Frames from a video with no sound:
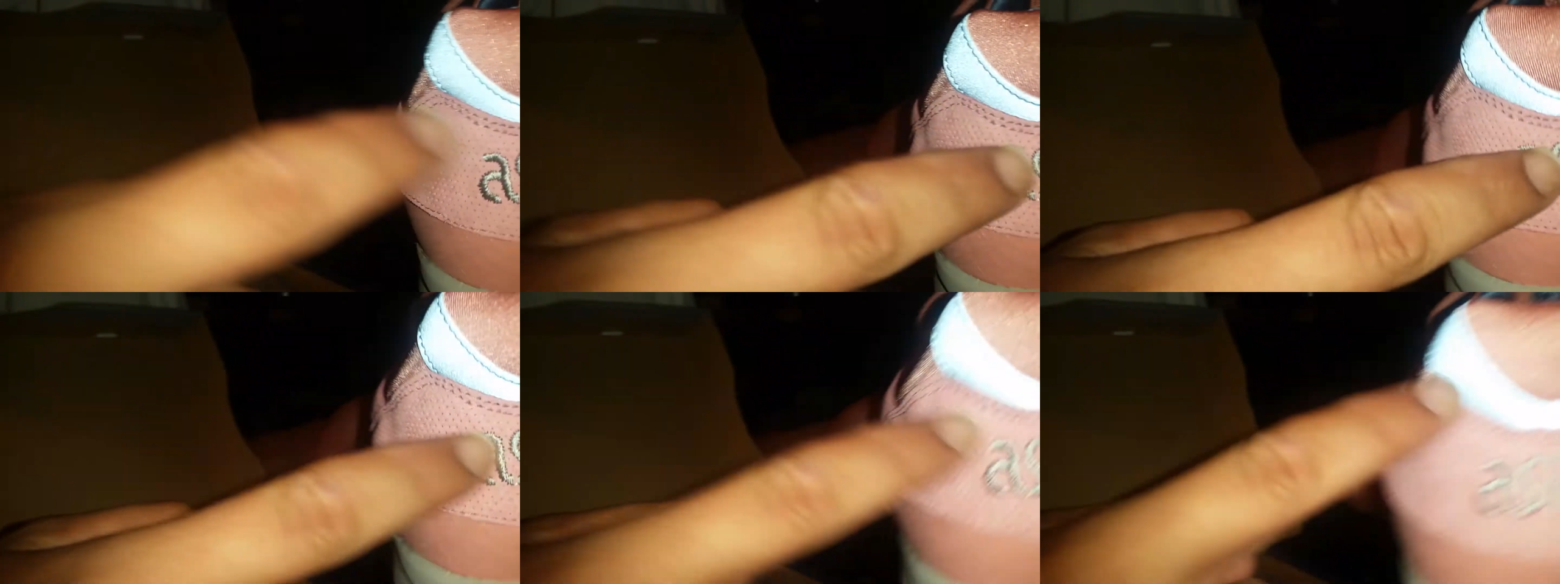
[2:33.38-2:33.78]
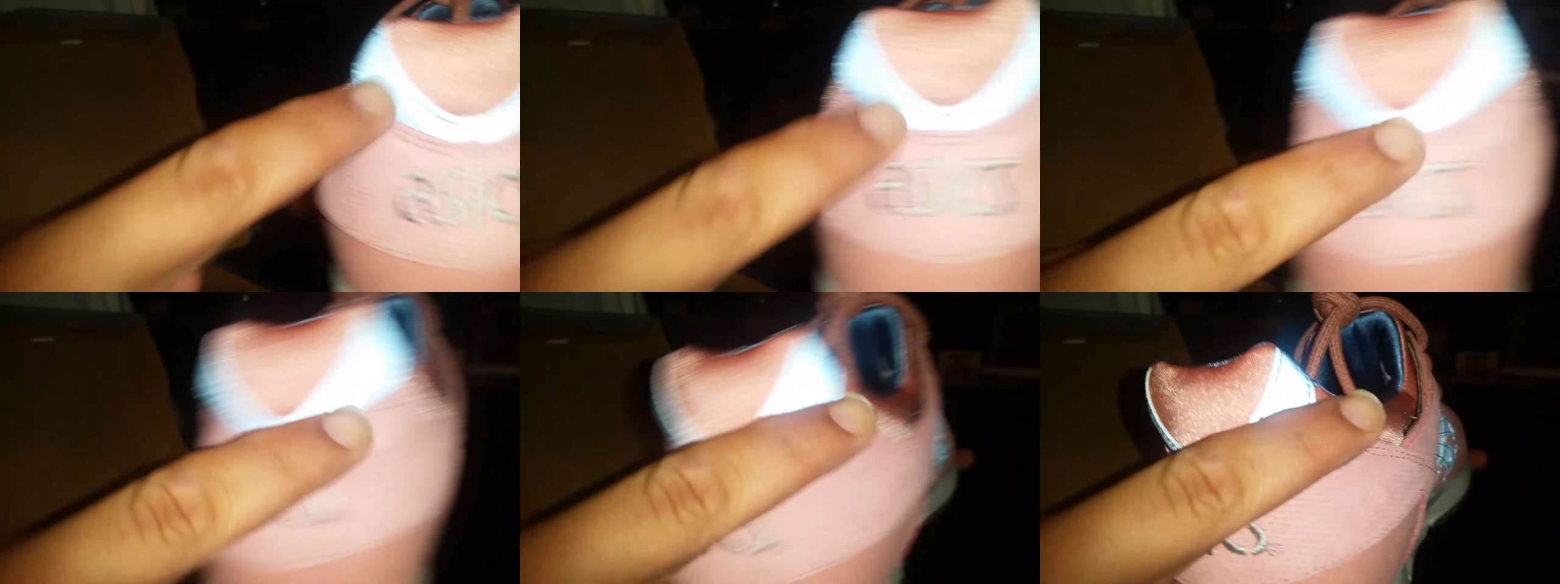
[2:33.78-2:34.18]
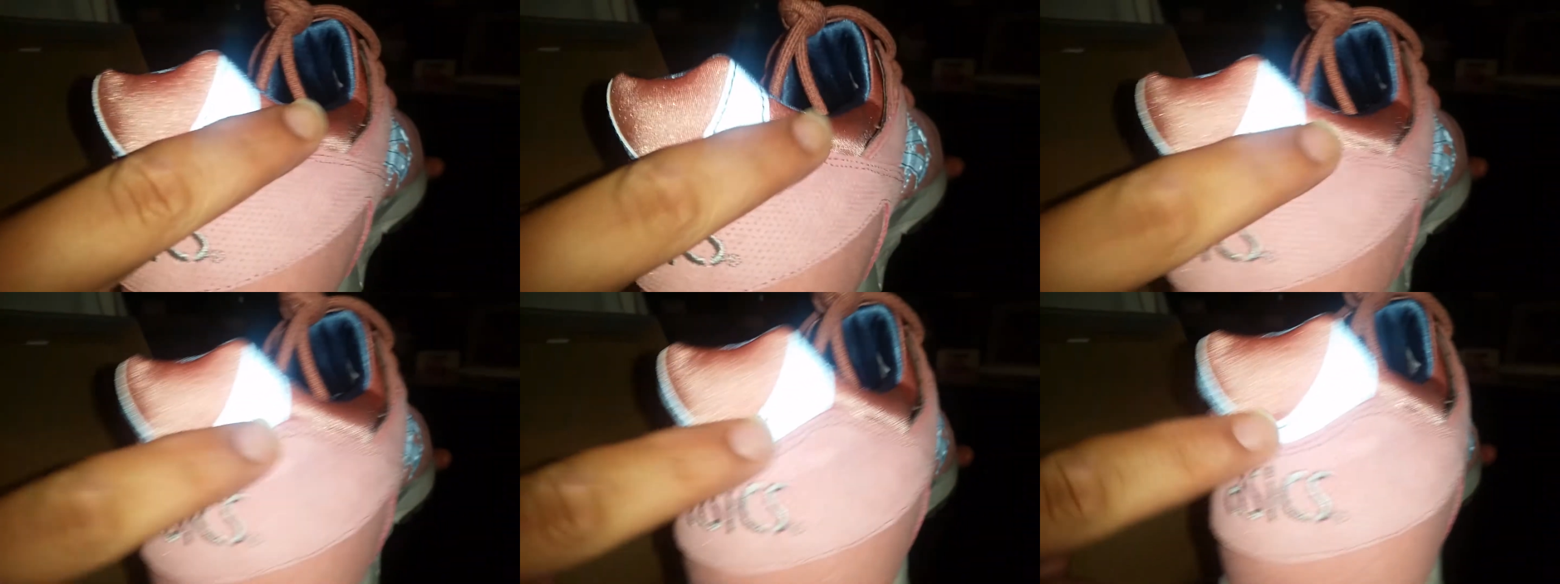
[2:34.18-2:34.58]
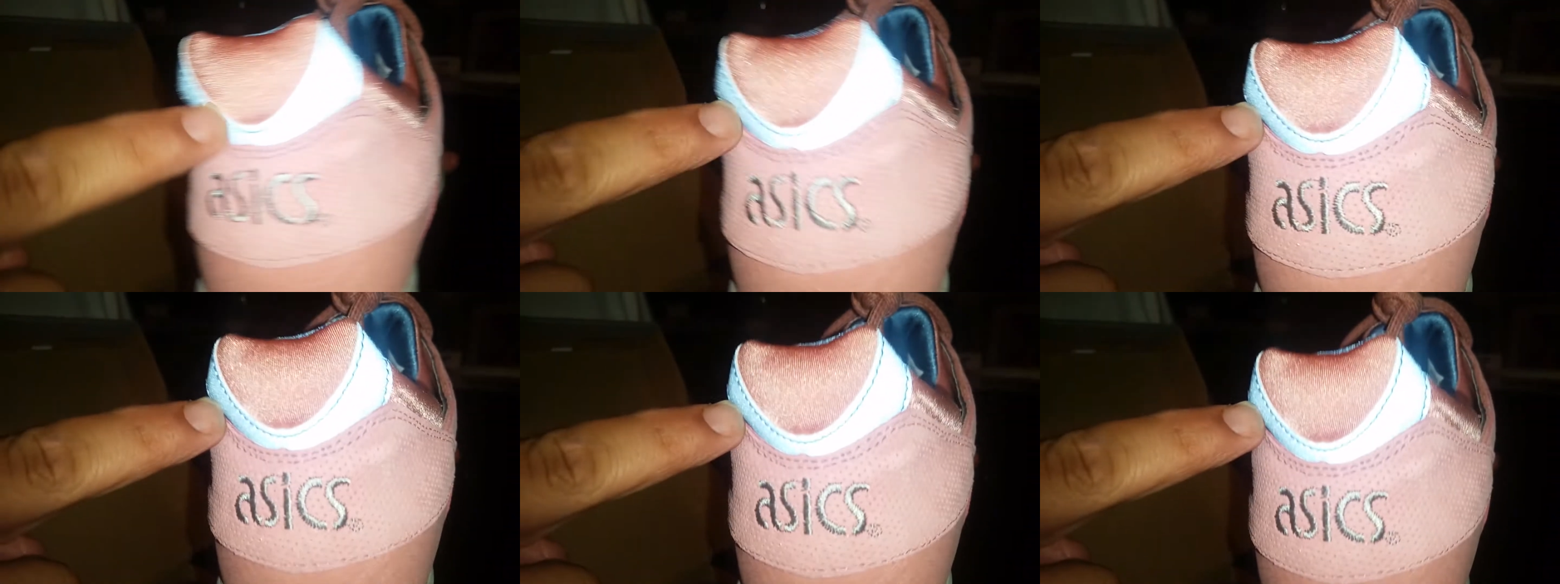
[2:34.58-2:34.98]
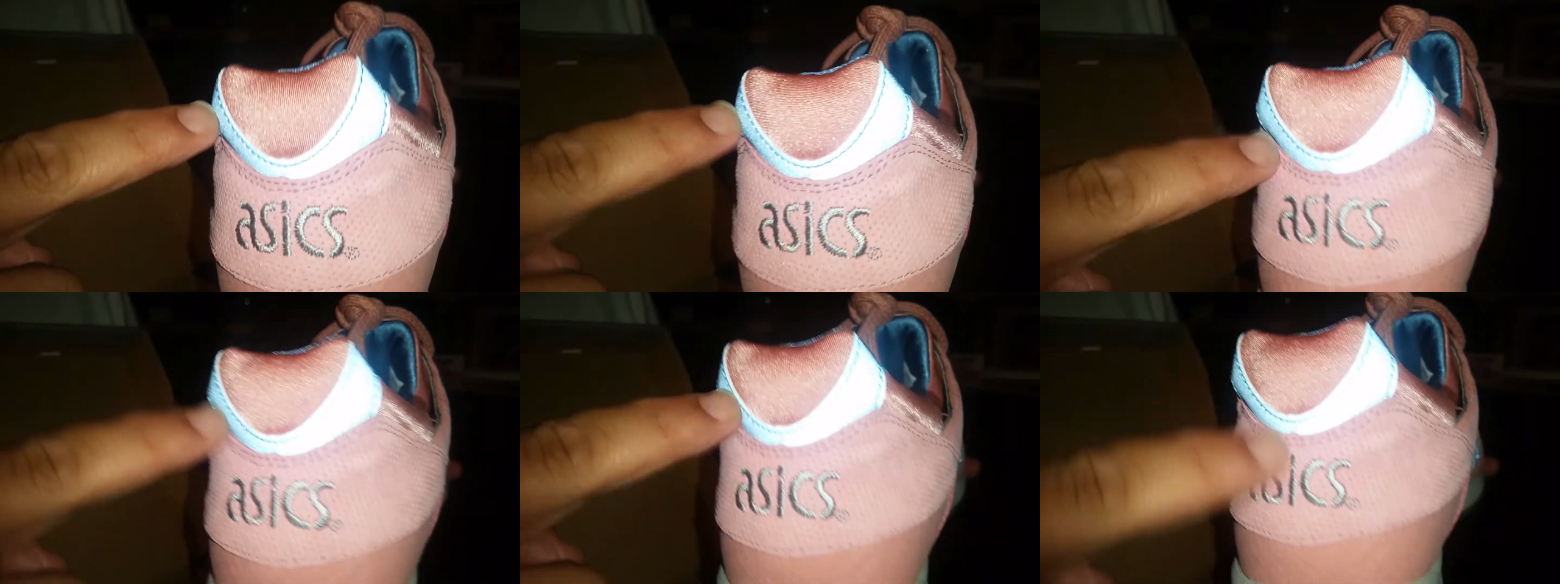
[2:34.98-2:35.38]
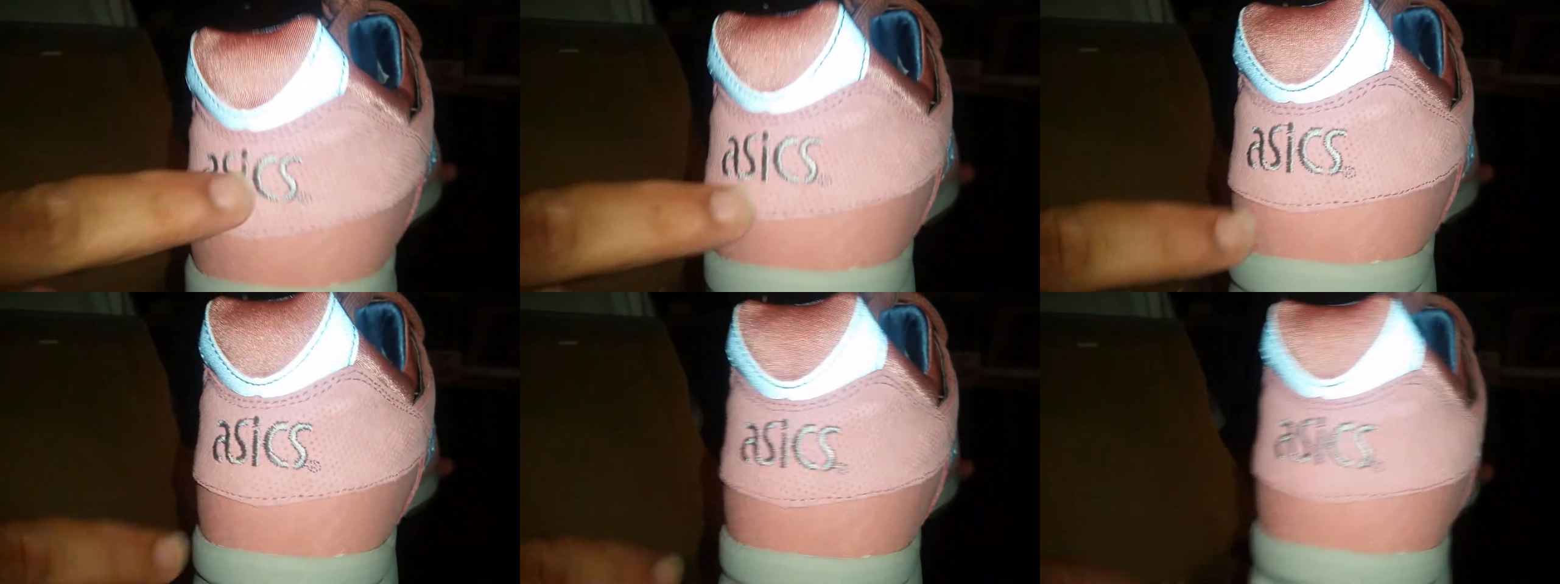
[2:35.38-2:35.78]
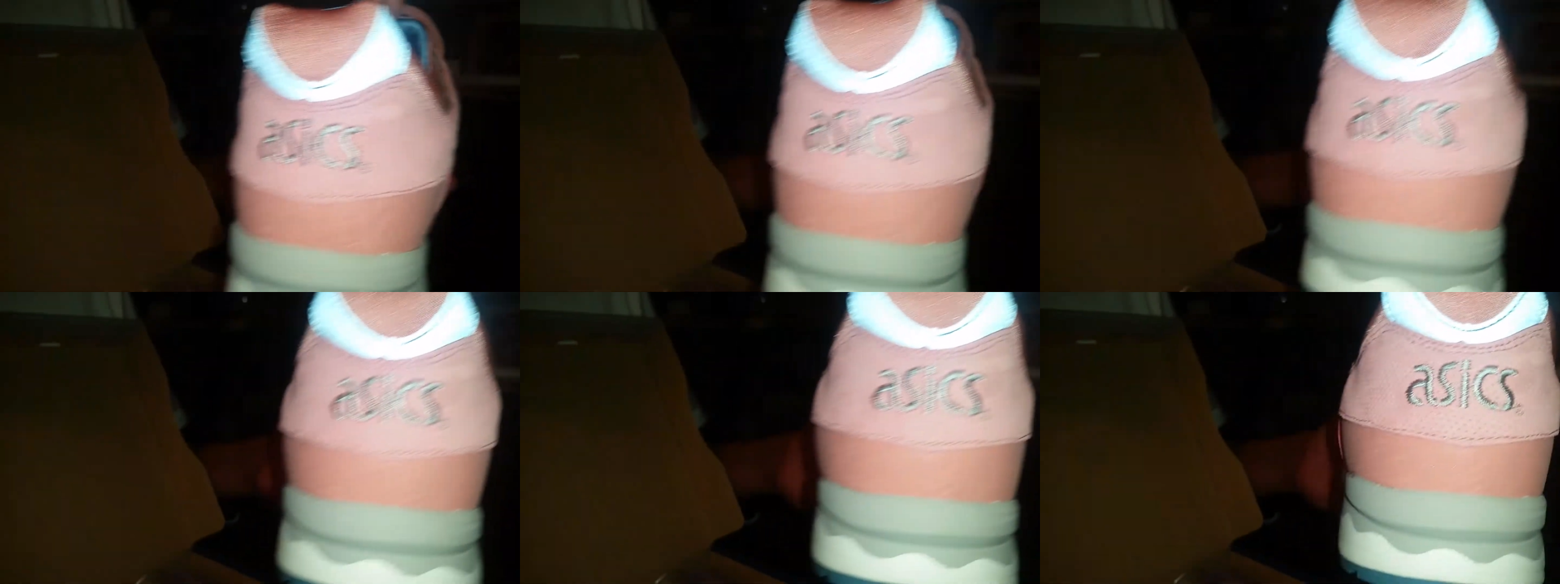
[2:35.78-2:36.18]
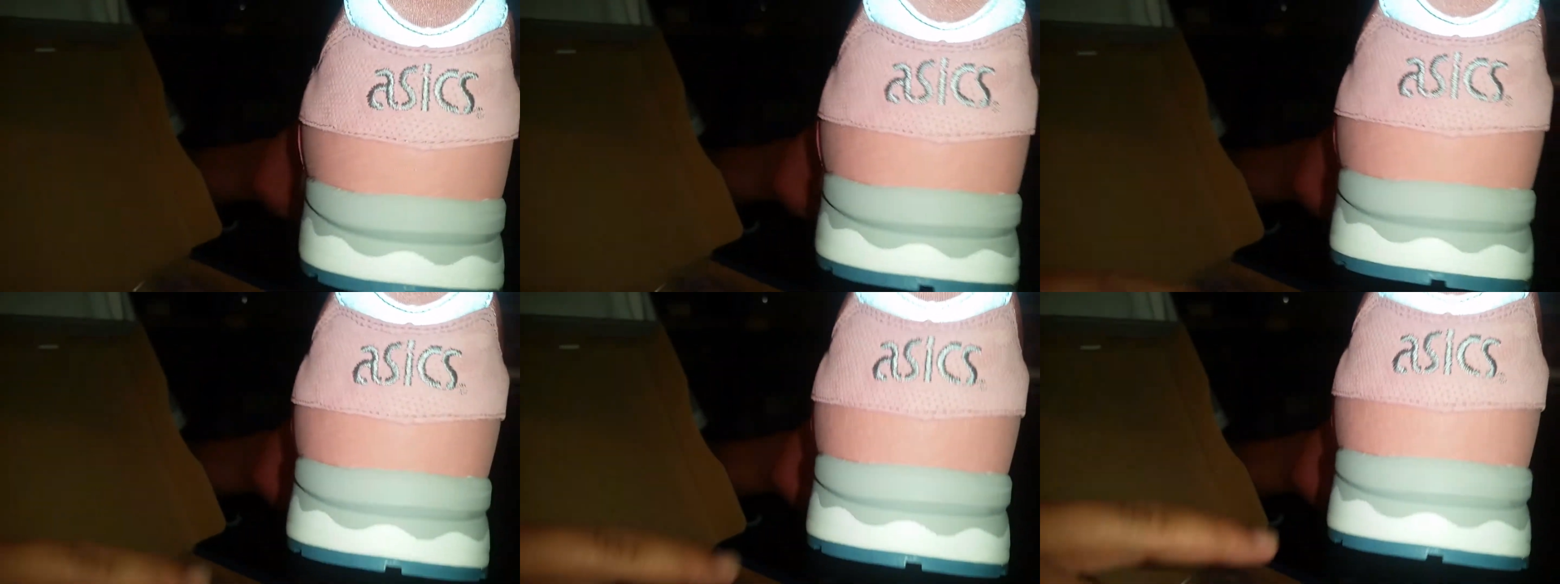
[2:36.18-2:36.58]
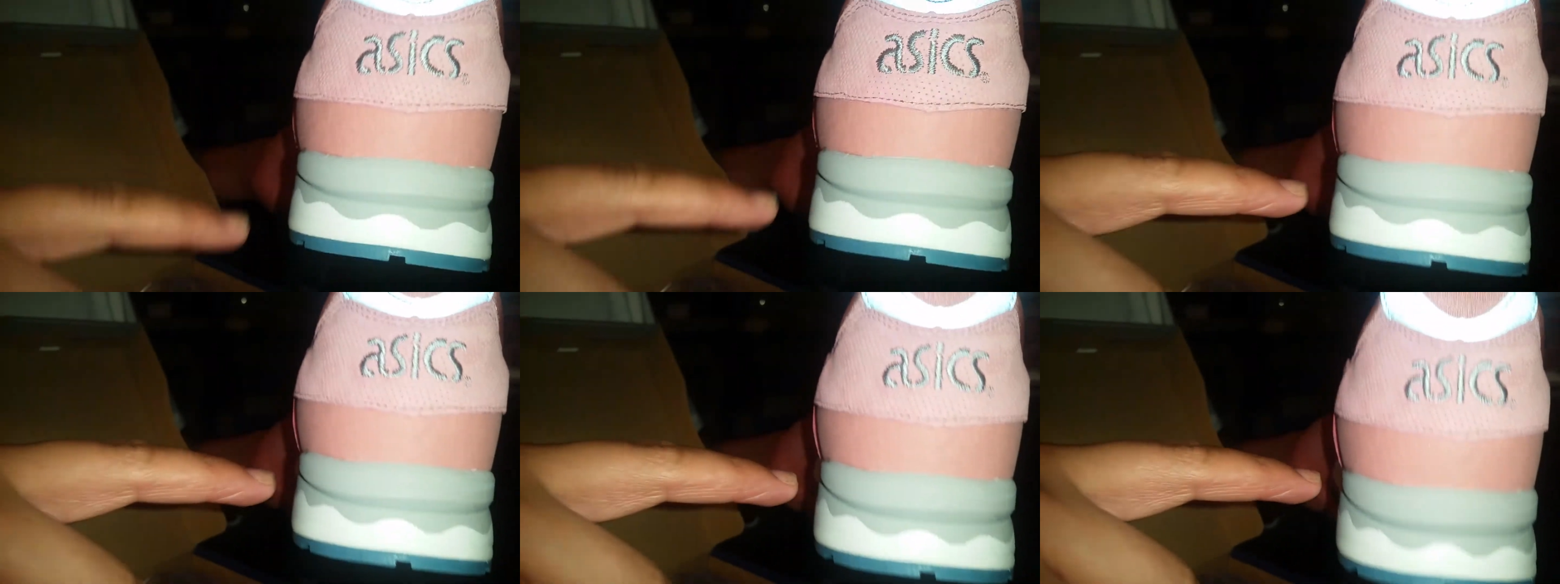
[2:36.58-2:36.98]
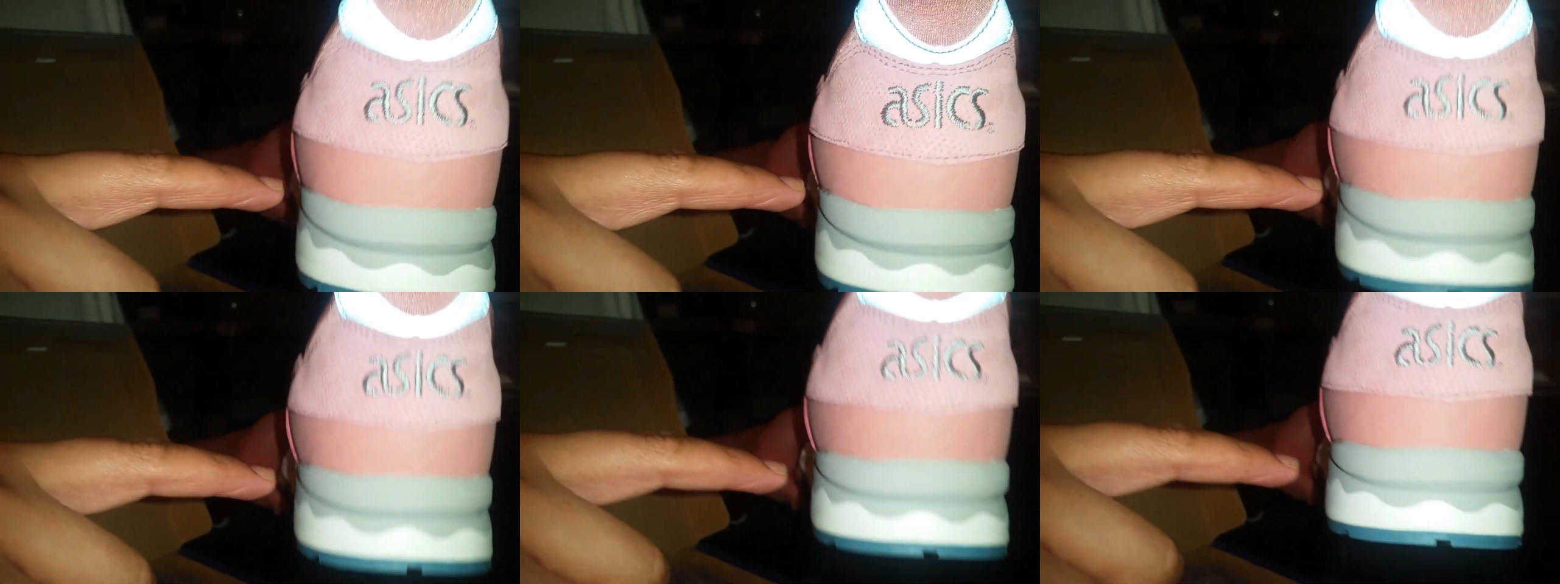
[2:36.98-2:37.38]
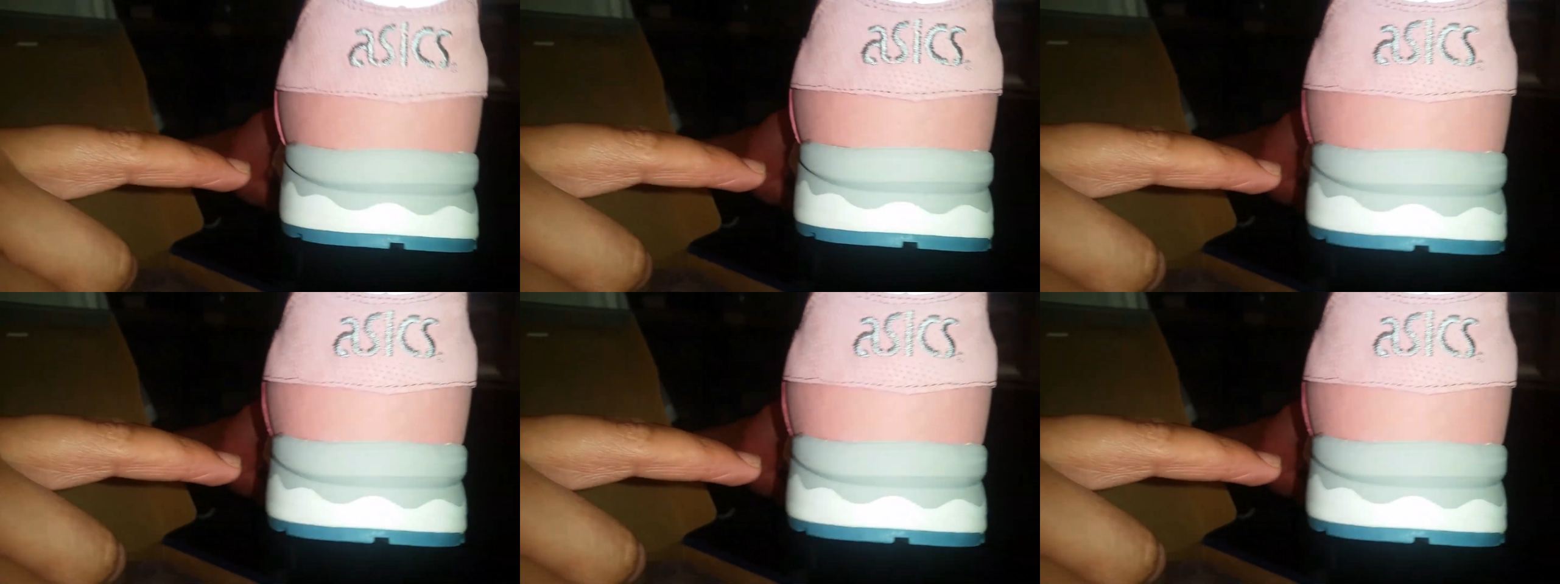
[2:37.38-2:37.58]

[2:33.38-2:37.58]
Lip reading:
(no speaker visible)